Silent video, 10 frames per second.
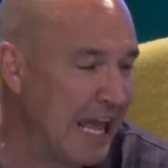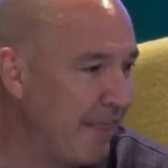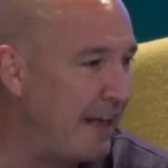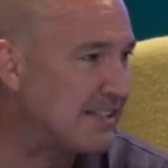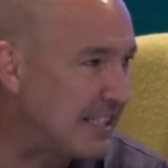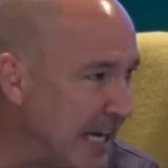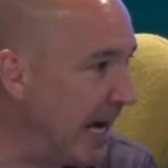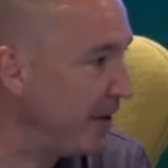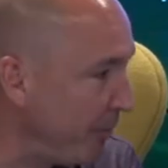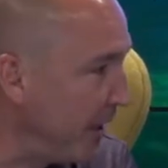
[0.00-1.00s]
that's the
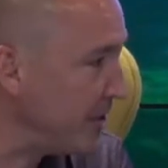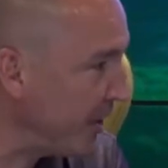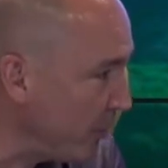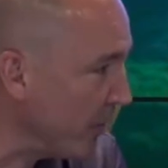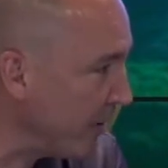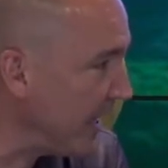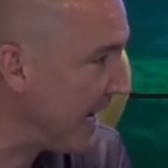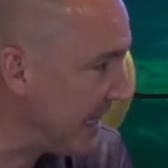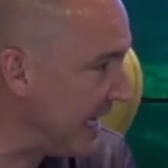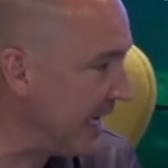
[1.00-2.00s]
kind of project work that
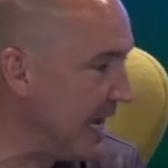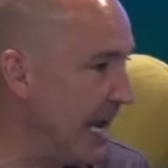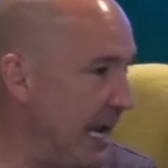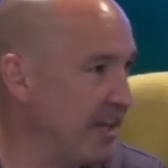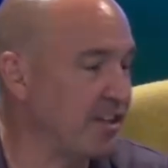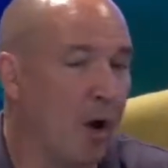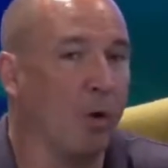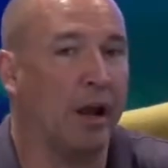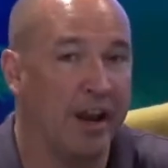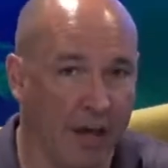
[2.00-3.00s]
I think is
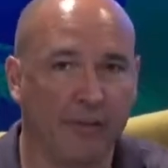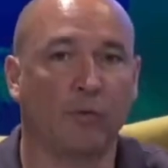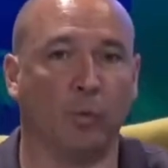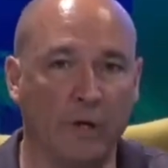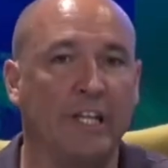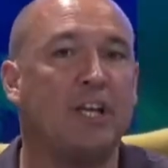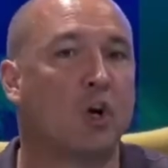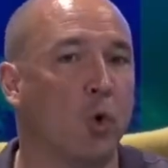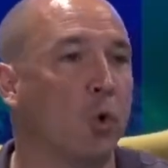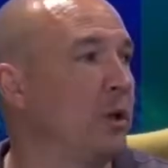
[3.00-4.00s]
another really
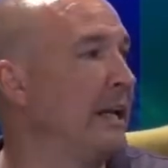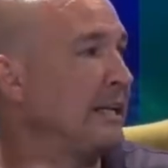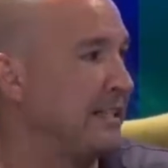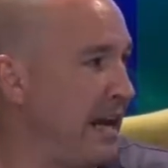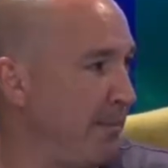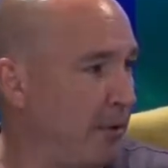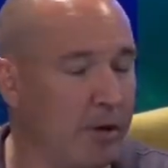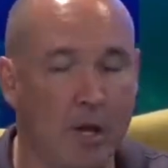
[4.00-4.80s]
cool example.